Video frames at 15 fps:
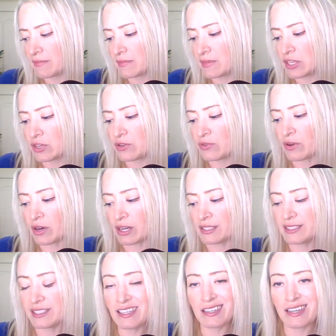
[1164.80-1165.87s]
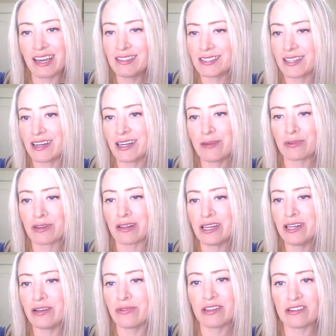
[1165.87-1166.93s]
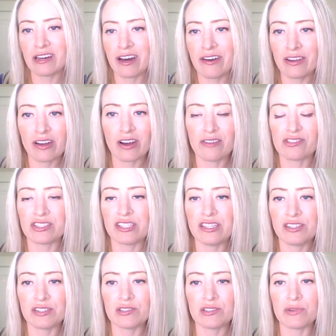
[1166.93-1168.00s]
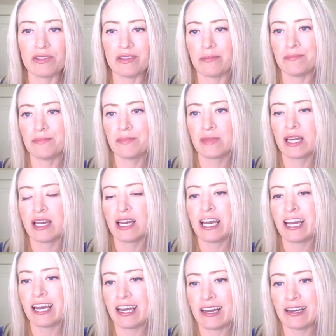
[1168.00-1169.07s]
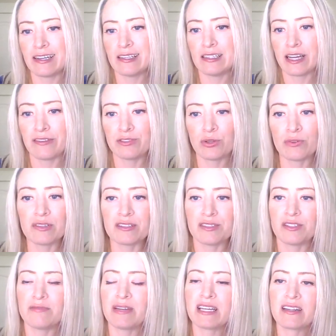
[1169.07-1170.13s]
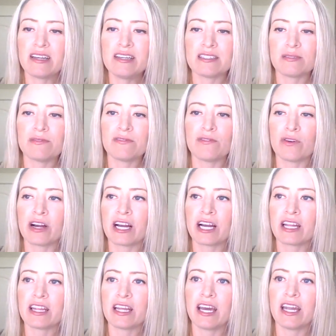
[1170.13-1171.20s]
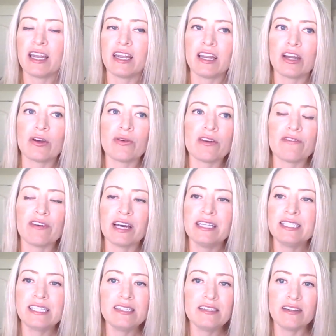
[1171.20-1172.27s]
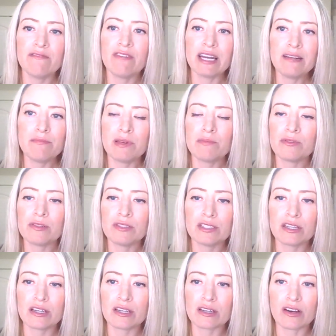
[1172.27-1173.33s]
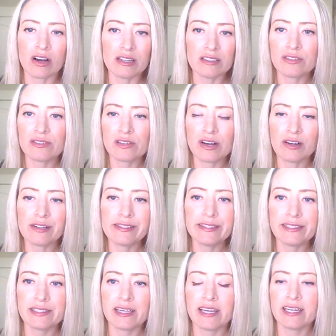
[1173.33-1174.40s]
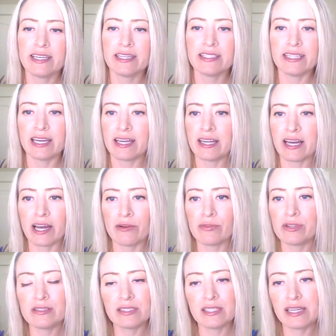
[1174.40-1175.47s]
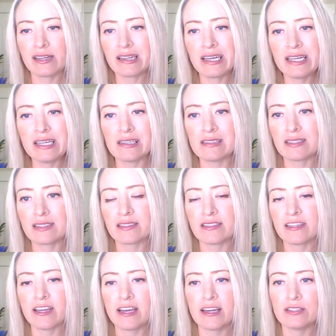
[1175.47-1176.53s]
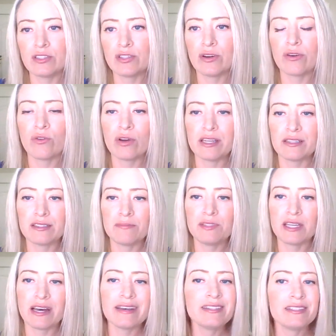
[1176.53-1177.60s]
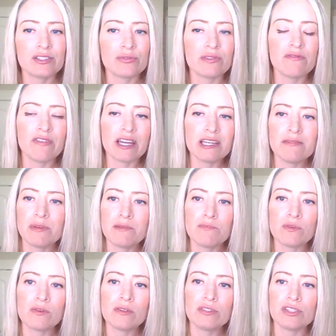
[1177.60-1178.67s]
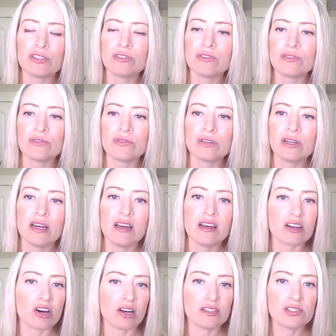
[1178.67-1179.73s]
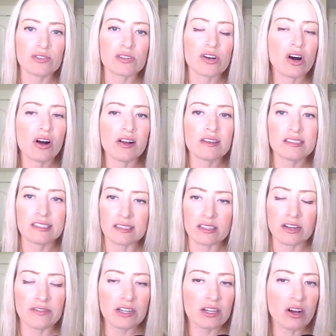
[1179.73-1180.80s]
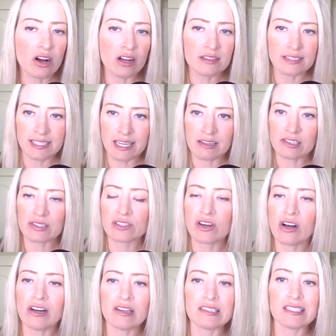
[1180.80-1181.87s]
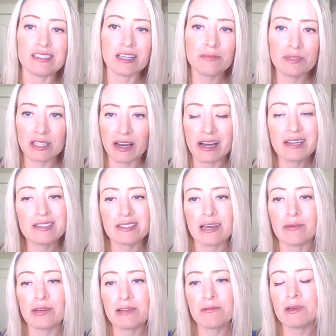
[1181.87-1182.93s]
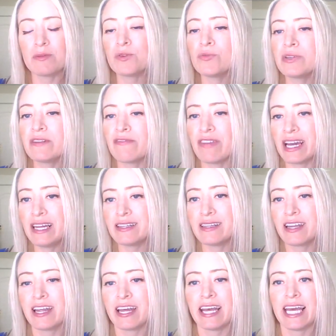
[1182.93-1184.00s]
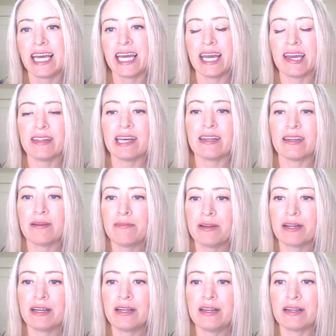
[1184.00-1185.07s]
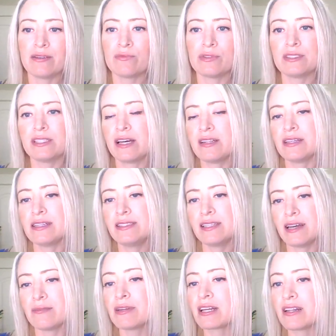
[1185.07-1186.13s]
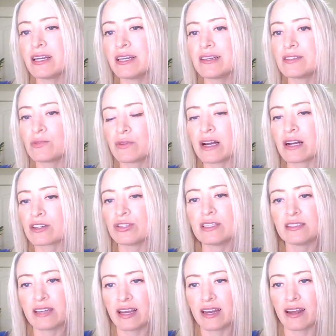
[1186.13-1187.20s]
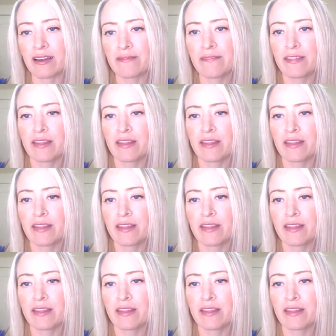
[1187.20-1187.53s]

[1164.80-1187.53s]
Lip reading: You honestly can't sign up a client without having conversations with them. And I've told this to my clients before that, if I didn't invite people to consult calls, then I wouldn't sign clients. And so it's up to us to invite people to consult calls, discovery calls, sales calls. It's up to us how many people we invite. And that number will tell us how many clients we're actually signing.